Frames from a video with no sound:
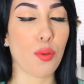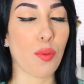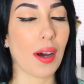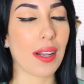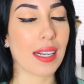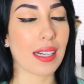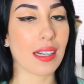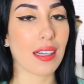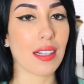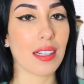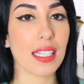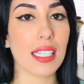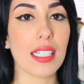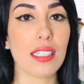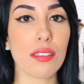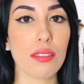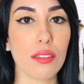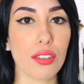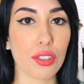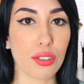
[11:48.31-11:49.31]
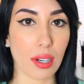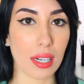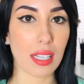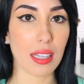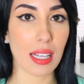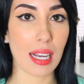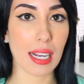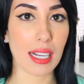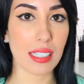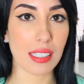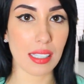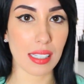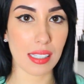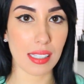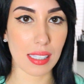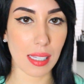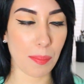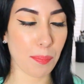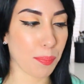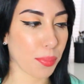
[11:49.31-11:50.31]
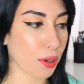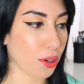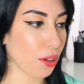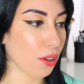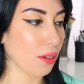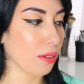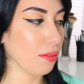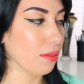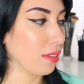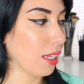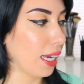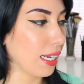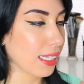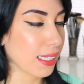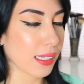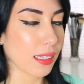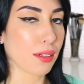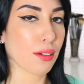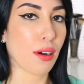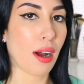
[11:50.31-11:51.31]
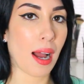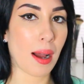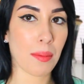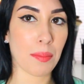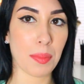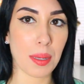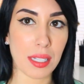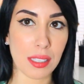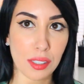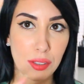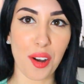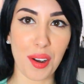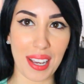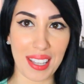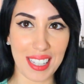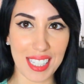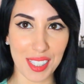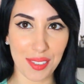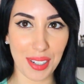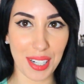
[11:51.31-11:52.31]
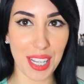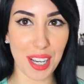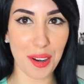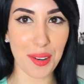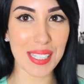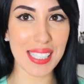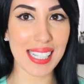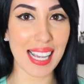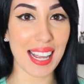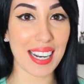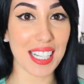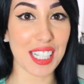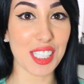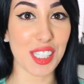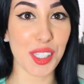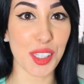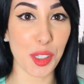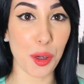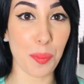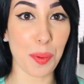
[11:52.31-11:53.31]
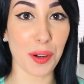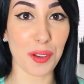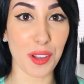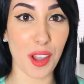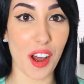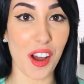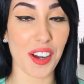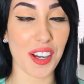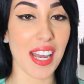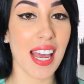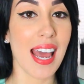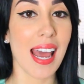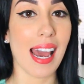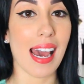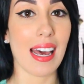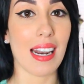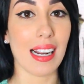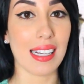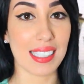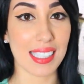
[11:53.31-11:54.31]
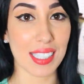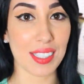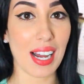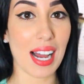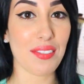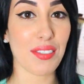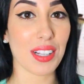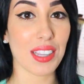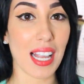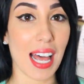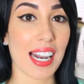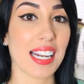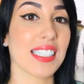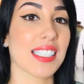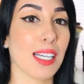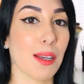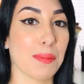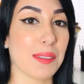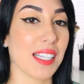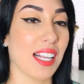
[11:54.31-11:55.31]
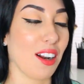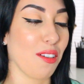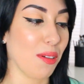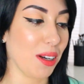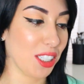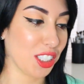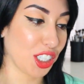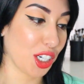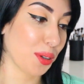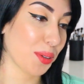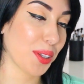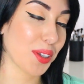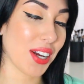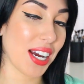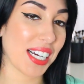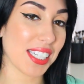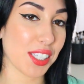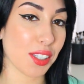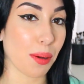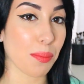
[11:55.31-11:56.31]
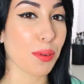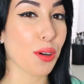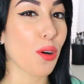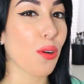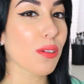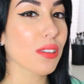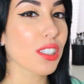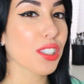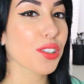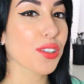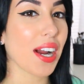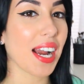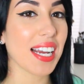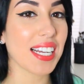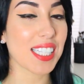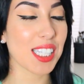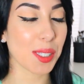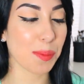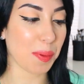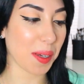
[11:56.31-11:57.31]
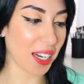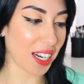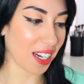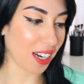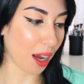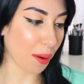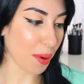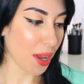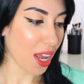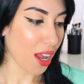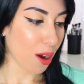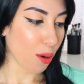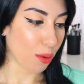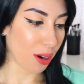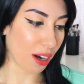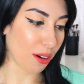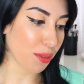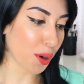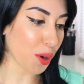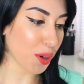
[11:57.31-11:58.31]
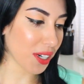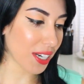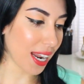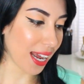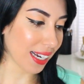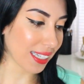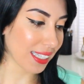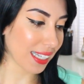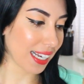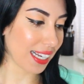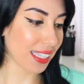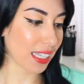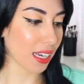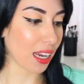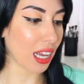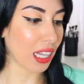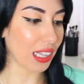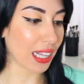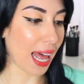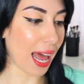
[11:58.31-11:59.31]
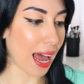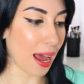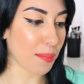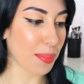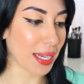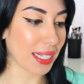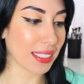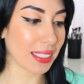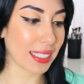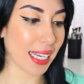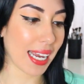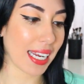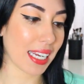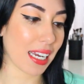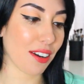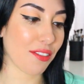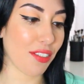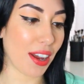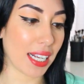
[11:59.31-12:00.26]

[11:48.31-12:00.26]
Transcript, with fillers: You want it clean, straight lines, simple, nice little ambience. Okay, this video is getting super long and I still have a lot of tips that I wanna share with you guys, so I'm going to try and speed it up. What I wrote next is collab and take